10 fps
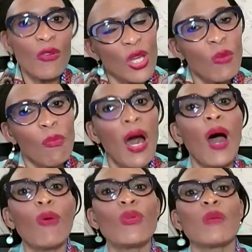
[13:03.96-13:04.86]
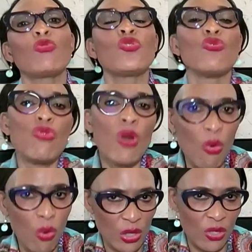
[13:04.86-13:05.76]
how do you empower them to know
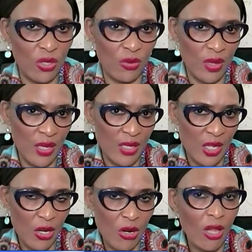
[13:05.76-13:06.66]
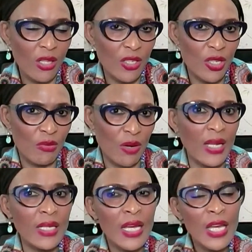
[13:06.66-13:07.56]
what to do with their technology,
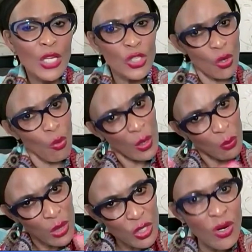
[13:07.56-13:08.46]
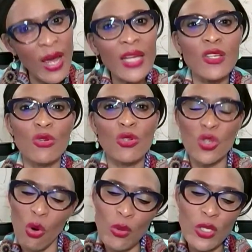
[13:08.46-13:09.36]
right? So, what we try to do
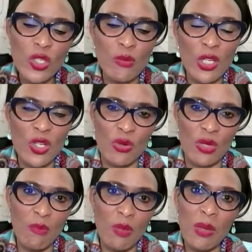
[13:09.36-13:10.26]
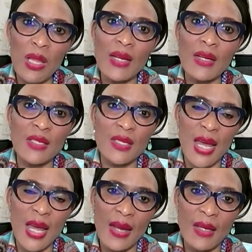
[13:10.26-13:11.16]
is always to make sure that people
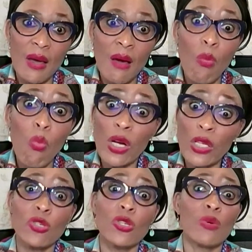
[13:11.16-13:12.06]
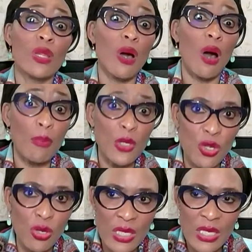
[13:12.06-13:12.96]
understand what to do with the
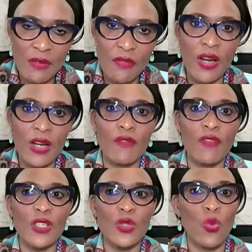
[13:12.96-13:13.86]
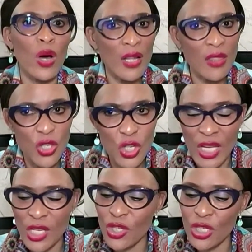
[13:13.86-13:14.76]
opportunity in front of us, what are the
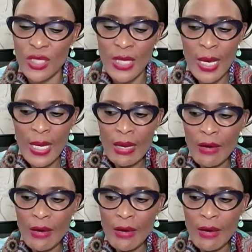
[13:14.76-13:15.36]
changes,